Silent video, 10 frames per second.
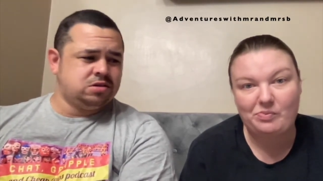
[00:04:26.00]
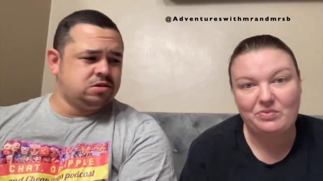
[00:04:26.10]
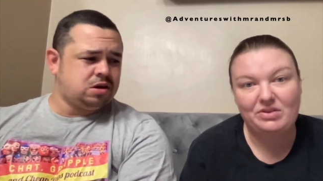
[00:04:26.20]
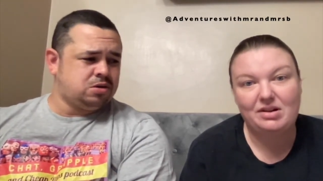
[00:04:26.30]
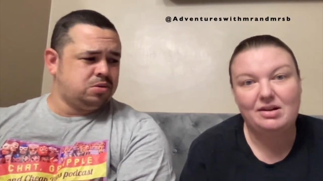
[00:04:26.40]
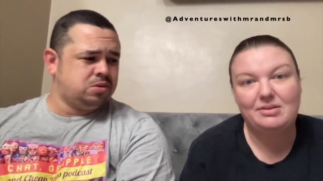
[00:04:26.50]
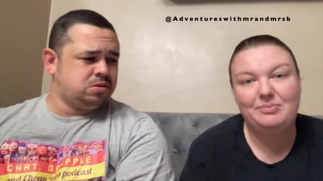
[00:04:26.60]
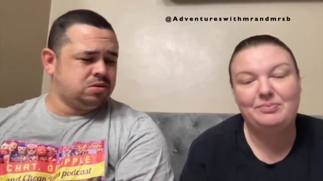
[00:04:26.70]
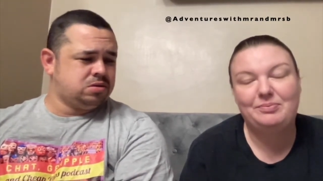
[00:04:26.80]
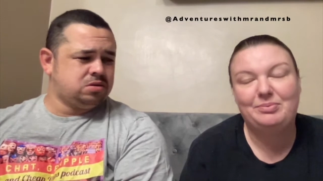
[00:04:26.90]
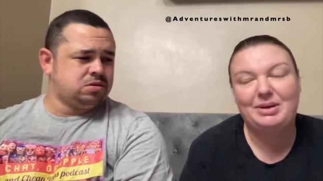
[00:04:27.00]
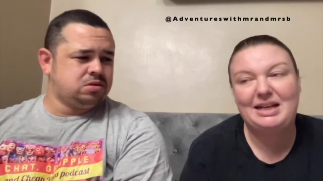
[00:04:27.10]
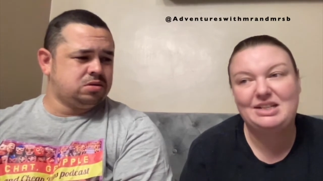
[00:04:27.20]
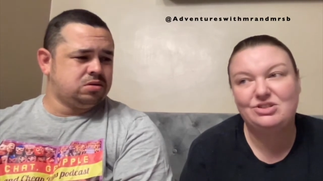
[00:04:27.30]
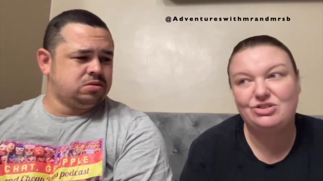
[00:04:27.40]
Speaker 1: no. But
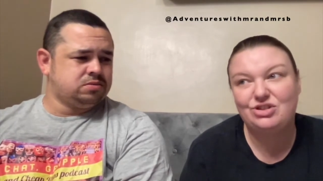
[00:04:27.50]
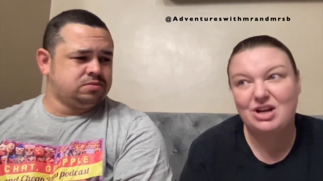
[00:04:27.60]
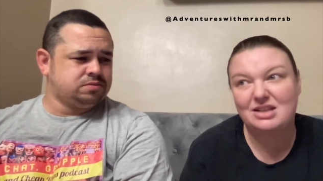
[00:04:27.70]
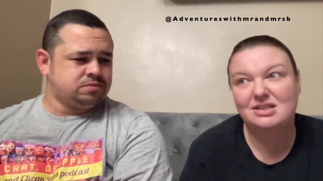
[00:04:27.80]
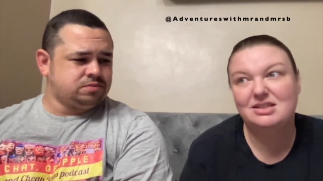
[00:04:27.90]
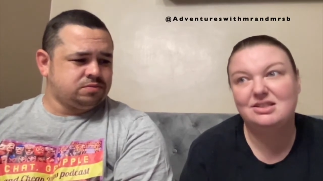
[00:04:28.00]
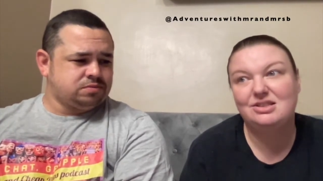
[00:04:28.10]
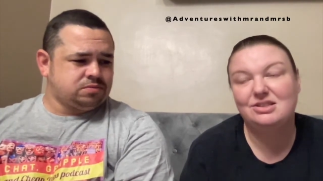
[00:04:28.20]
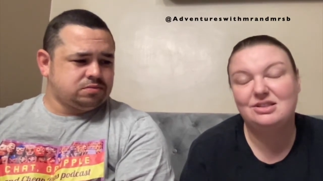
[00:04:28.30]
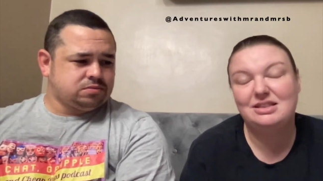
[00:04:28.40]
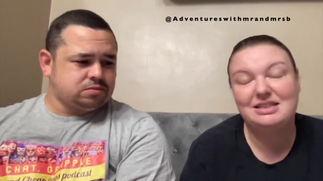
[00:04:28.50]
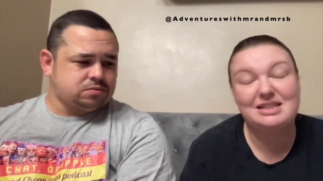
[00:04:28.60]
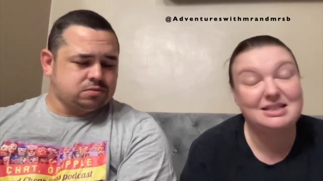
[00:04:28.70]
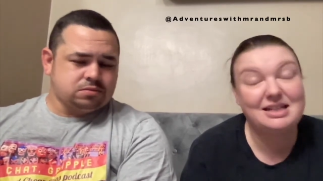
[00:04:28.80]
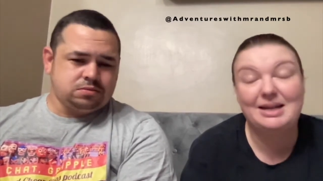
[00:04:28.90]
it's just
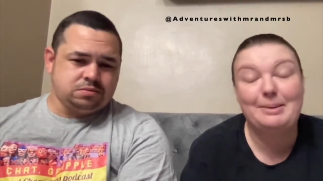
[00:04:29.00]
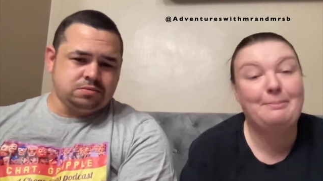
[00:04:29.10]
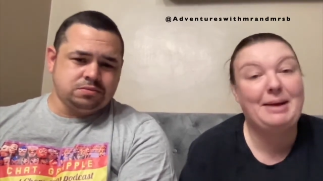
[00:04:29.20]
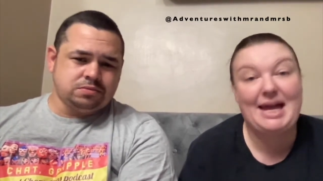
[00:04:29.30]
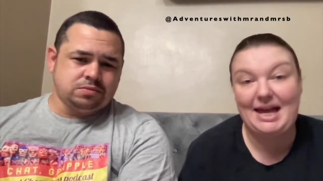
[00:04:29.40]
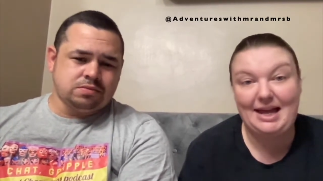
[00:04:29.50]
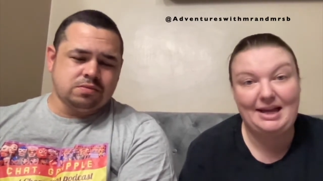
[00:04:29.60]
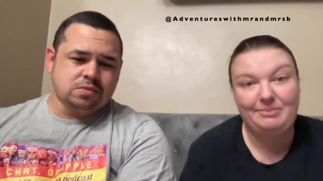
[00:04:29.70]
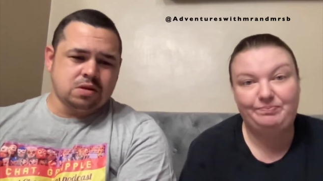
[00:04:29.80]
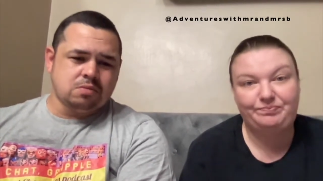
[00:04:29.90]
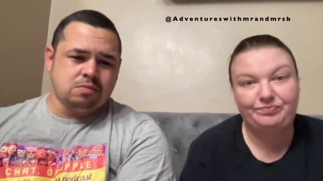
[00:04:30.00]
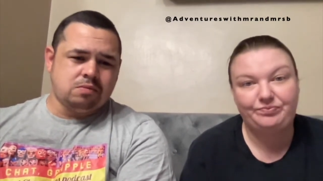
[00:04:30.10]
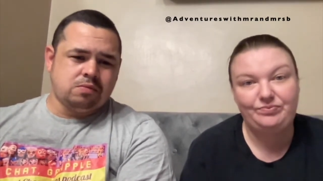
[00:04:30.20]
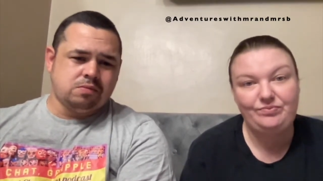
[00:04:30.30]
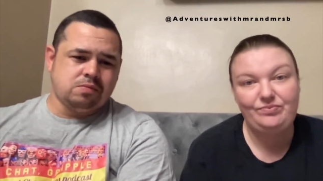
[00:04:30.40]
doesn't compare
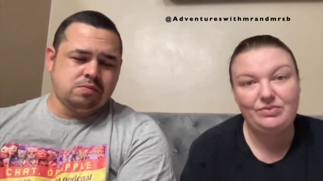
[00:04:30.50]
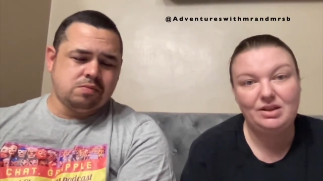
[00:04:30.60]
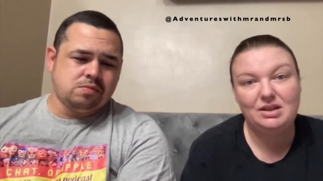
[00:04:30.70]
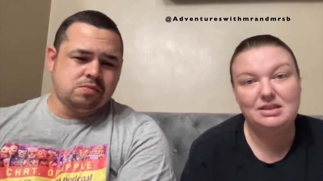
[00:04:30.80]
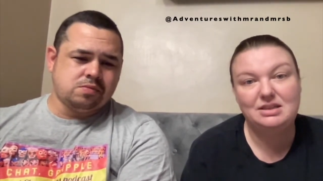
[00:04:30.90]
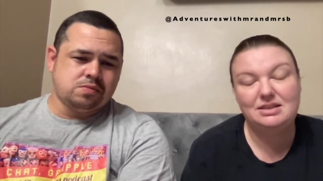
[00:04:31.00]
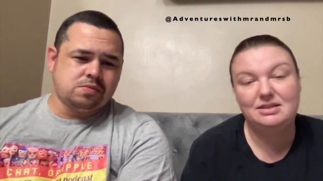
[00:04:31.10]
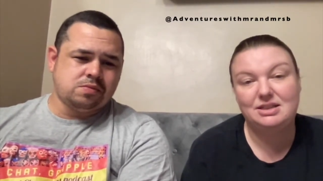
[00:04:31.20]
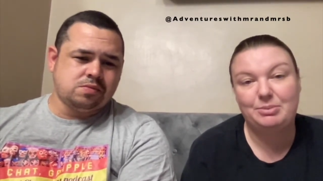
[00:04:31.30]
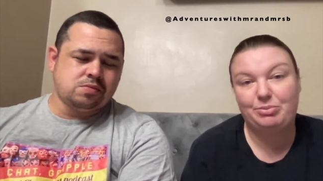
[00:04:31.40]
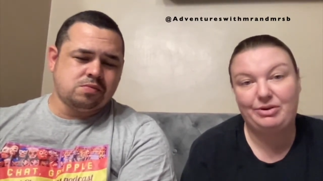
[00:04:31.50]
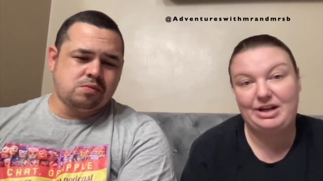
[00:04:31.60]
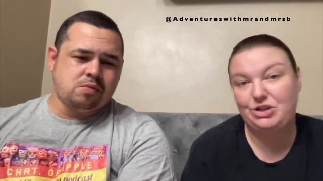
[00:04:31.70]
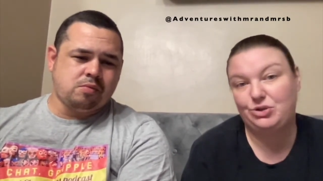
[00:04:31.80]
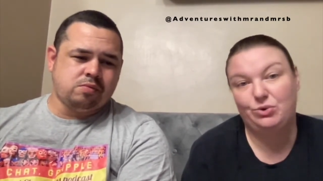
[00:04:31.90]
to
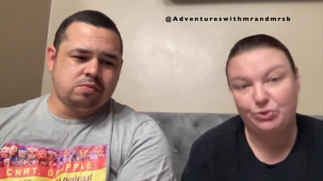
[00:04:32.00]
British or